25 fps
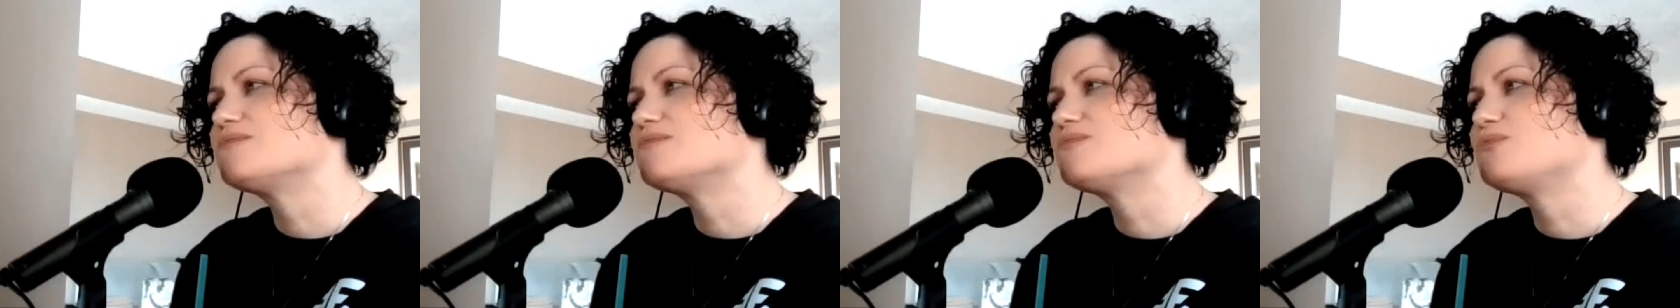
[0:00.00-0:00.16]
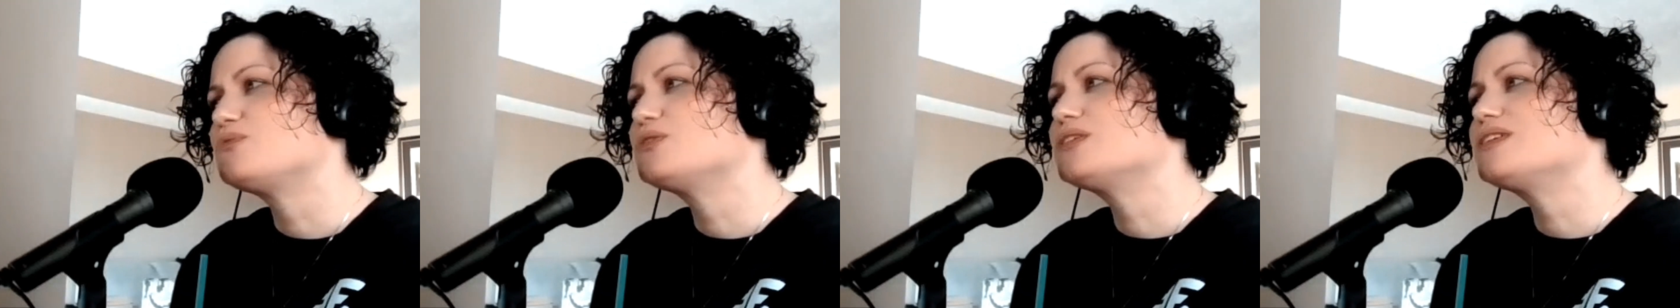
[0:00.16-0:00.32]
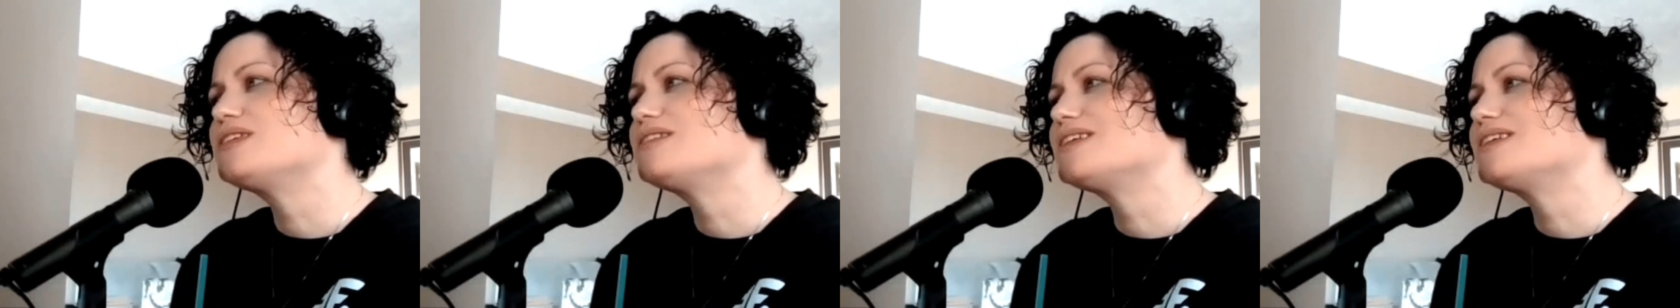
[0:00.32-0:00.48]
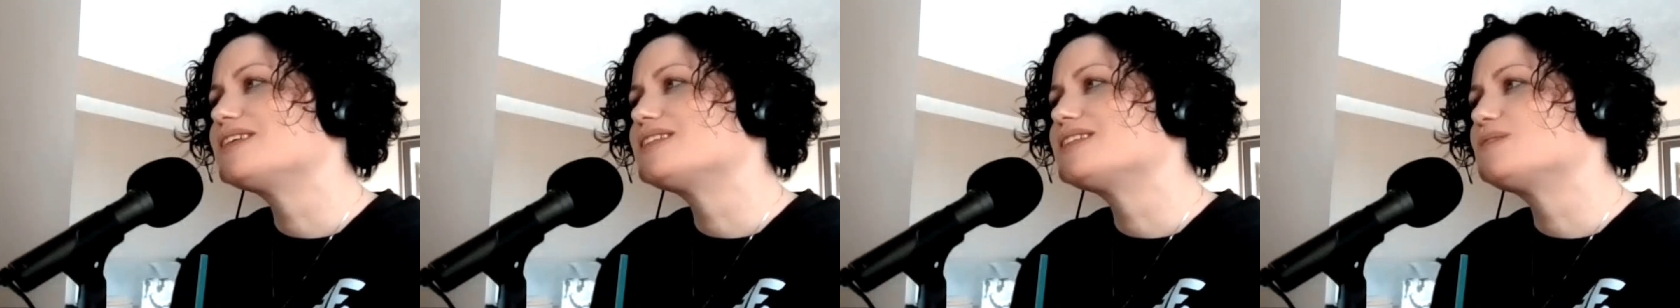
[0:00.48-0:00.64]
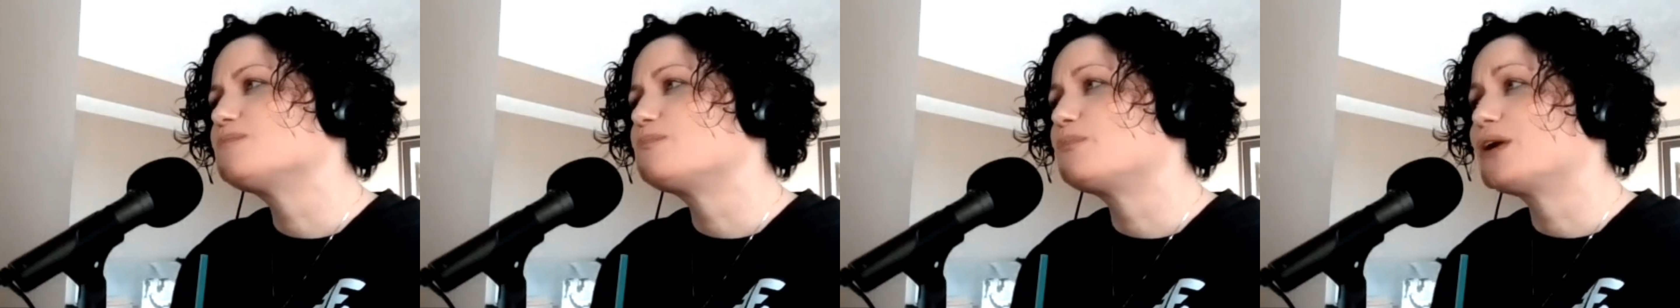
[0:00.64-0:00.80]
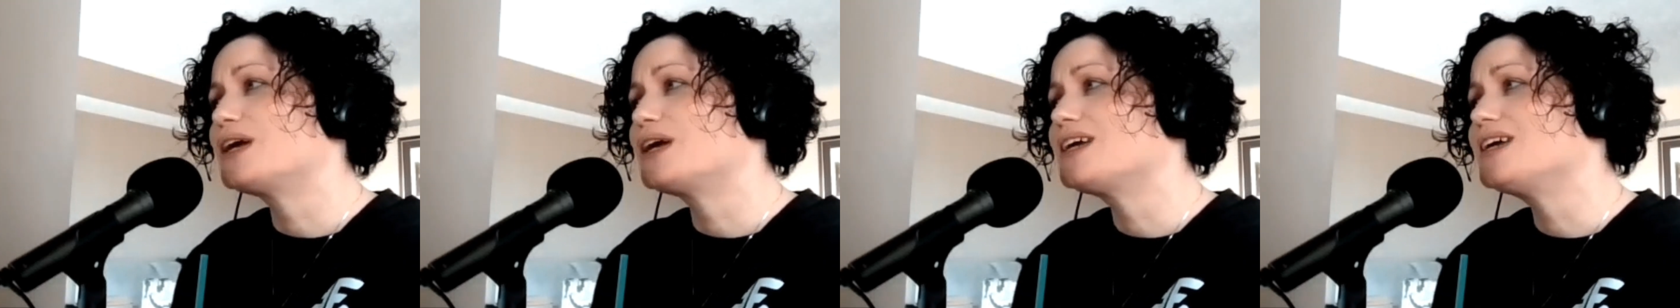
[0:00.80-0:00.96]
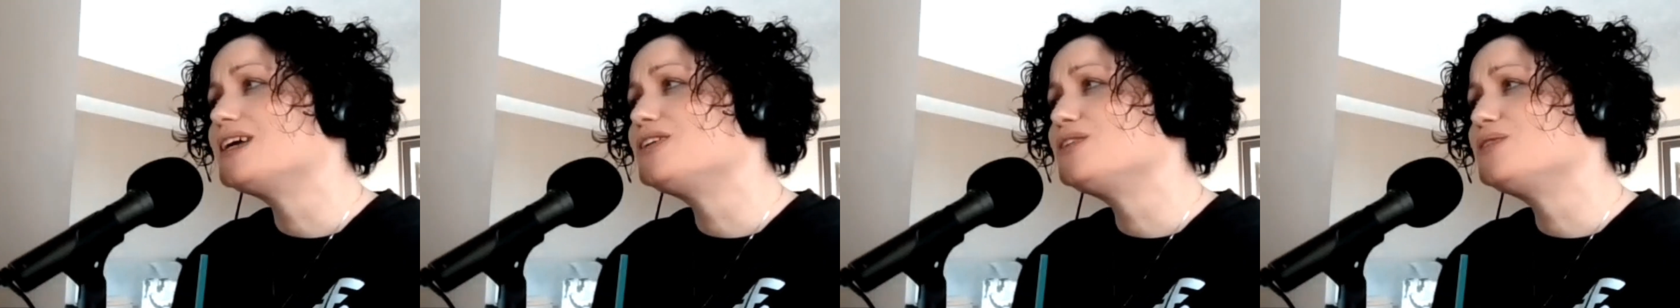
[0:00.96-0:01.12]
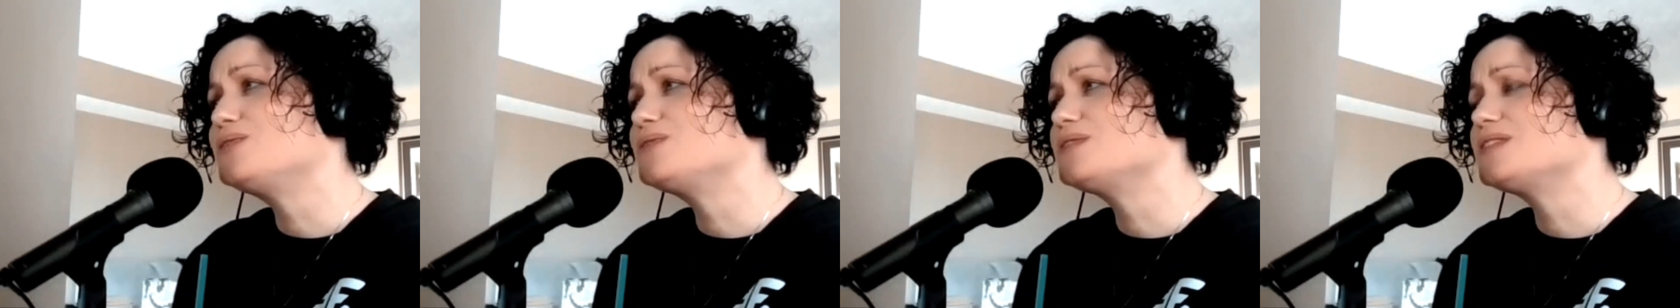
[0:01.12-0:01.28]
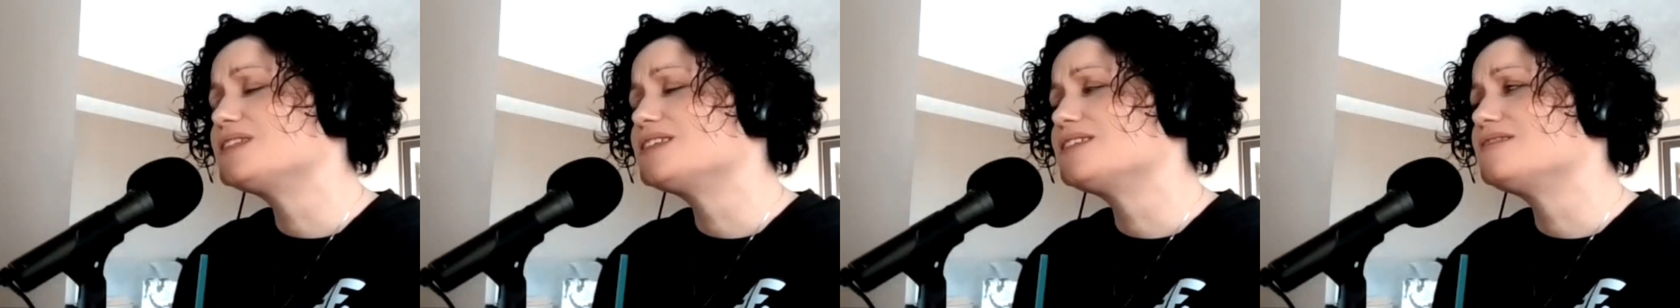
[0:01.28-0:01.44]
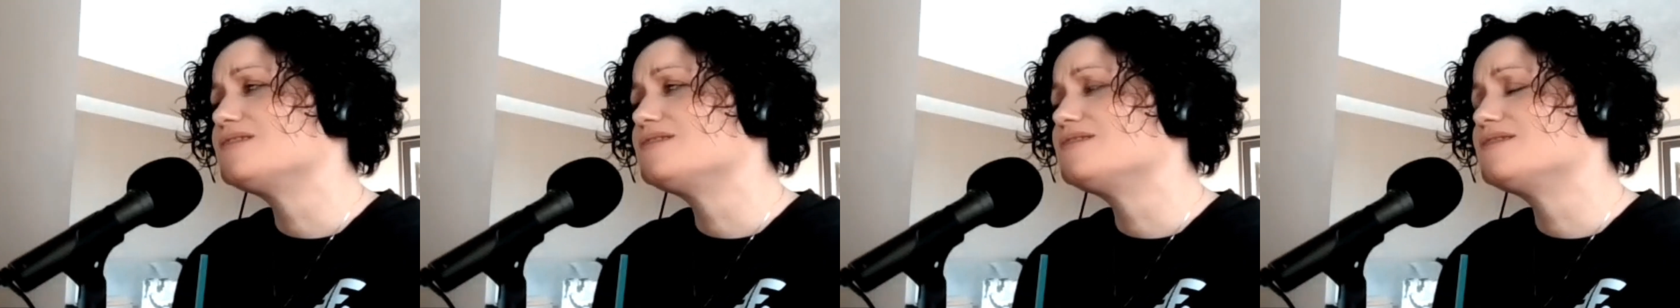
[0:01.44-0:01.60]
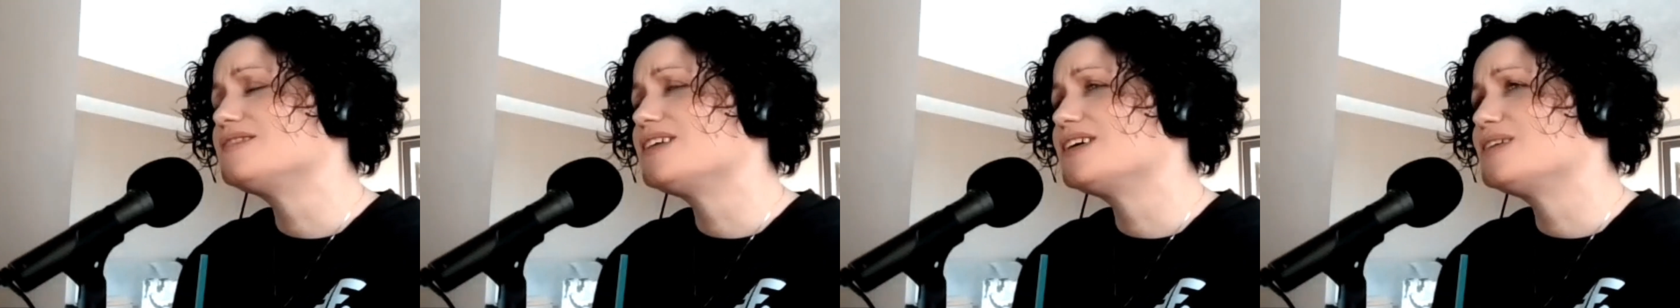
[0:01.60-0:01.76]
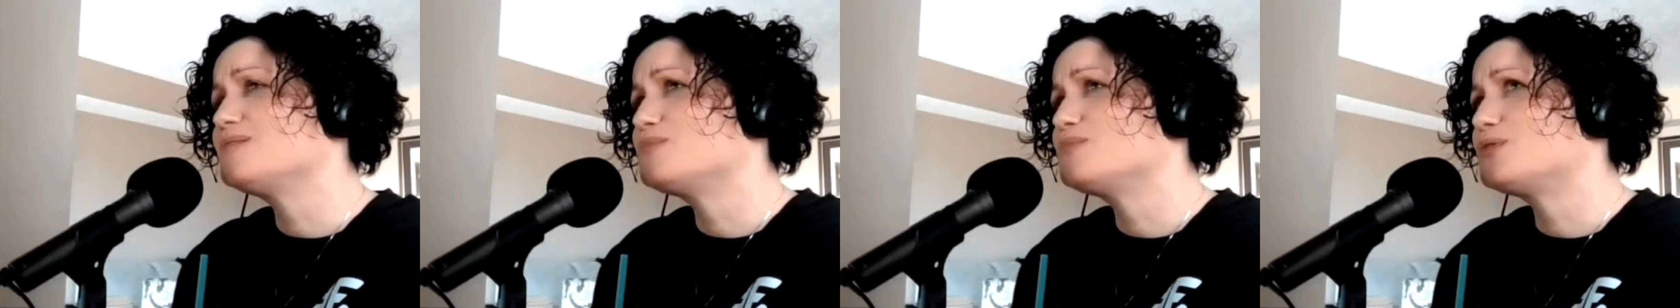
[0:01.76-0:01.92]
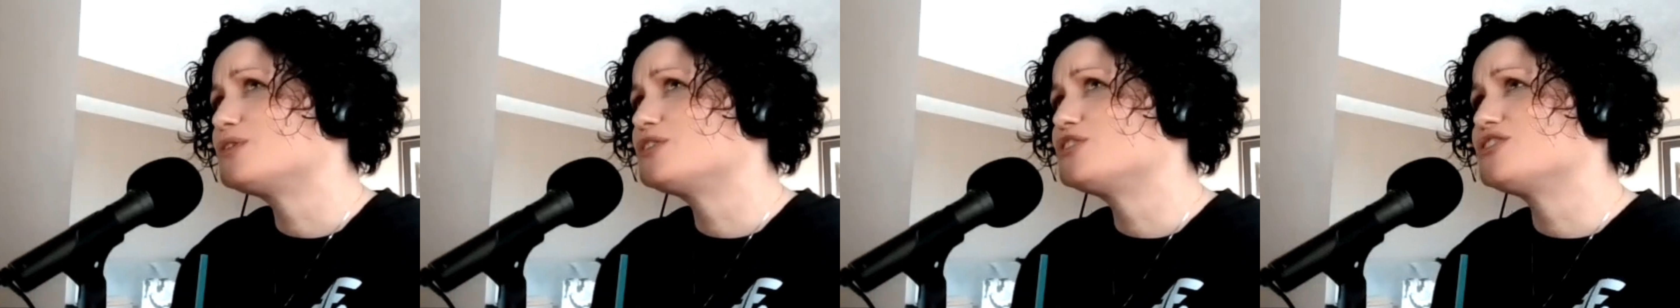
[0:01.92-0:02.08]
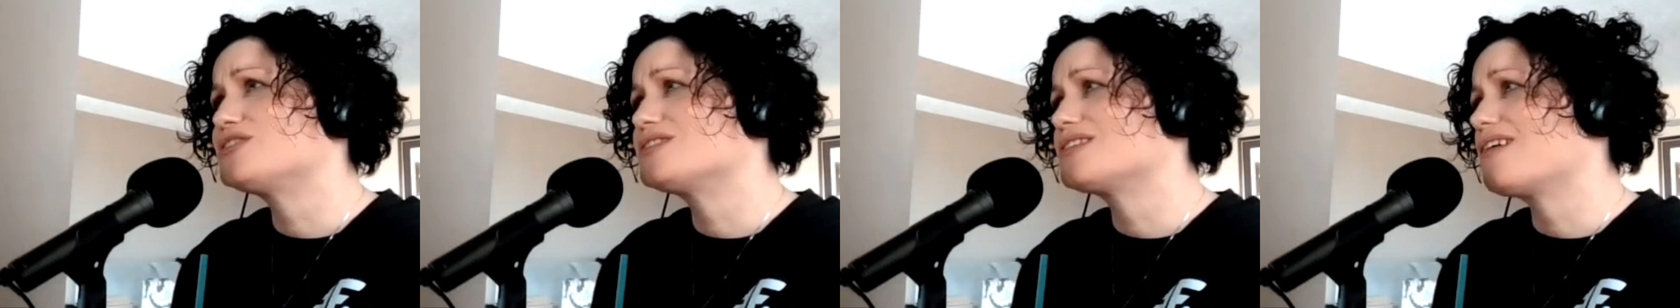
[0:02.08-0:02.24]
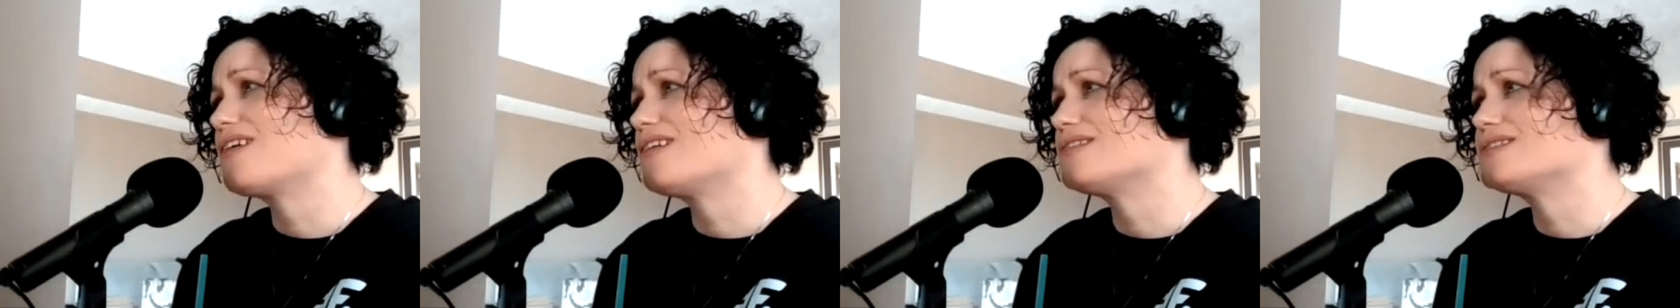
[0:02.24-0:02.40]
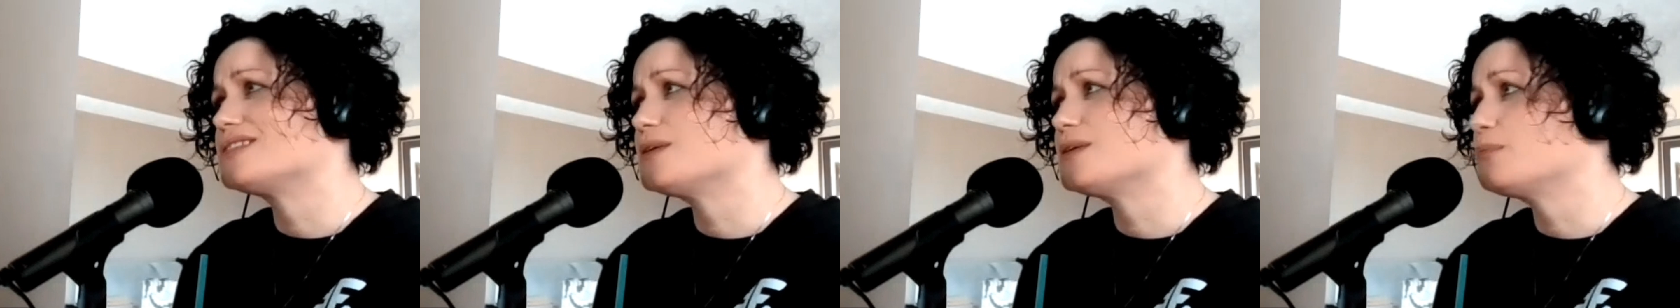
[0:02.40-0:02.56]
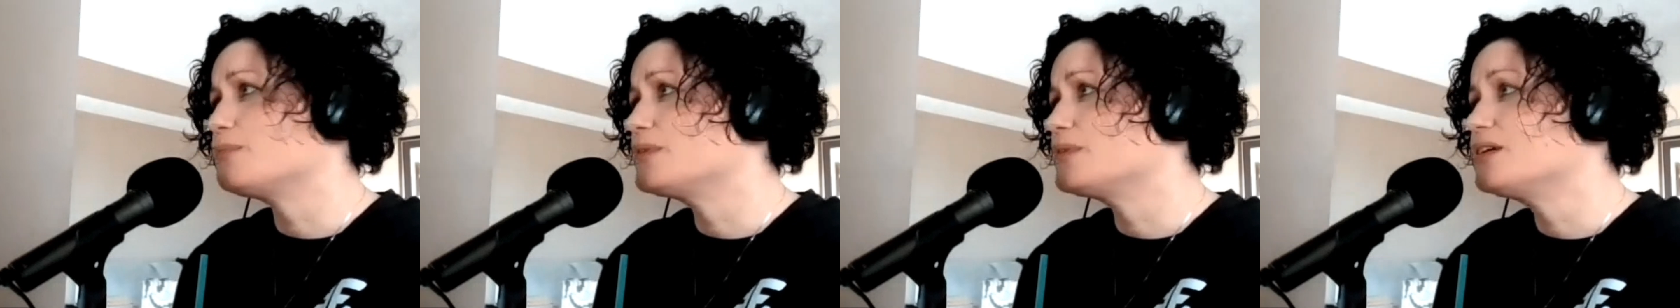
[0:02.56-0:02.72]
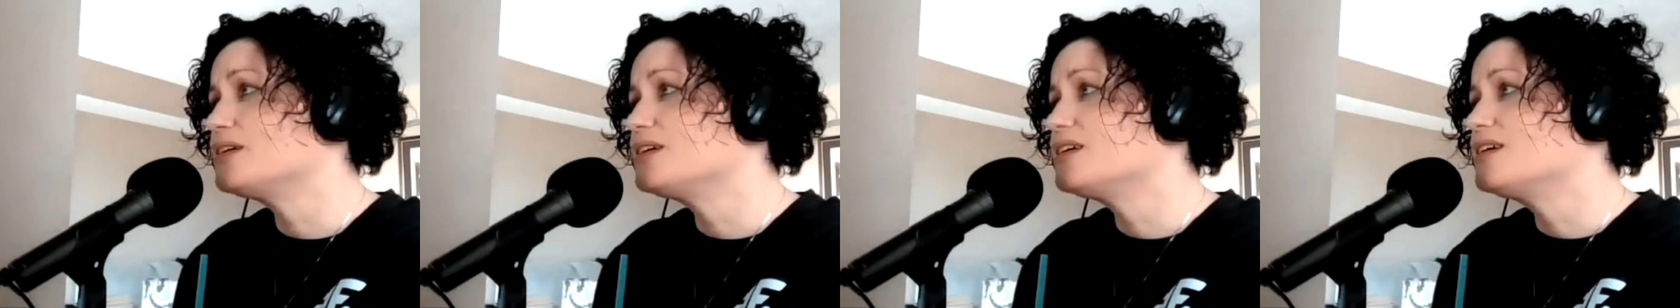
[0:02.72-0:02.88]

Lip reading: really less breaking news and more just gossip.